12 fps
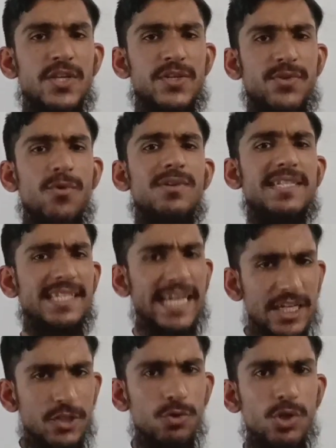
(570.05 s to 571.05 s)
So
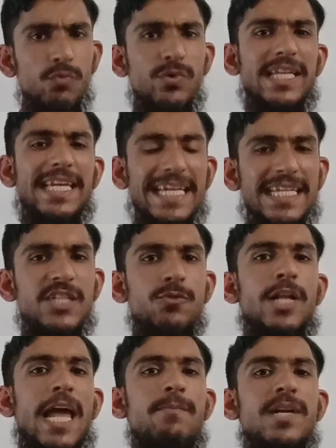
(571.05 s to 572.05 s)
stay tuned with English
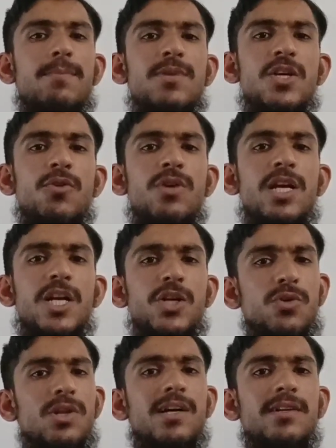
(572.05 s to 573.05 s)
with MW
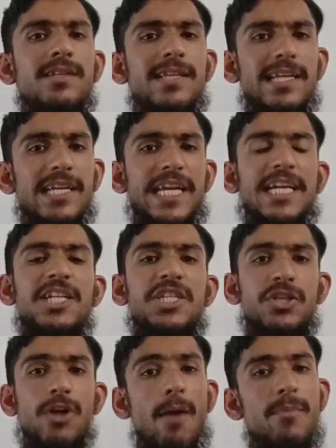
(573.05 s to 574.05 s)
to learn
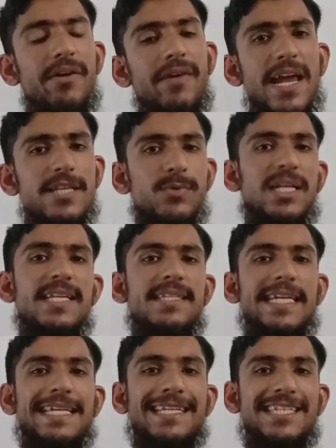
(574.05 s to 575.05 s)
English grammar as well as
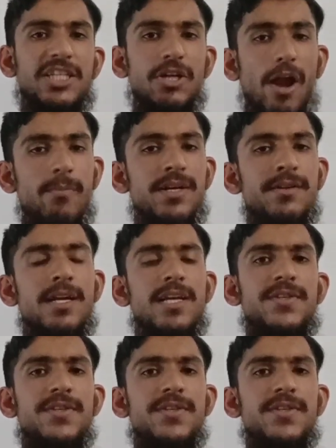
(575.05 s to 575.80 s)
English grammar.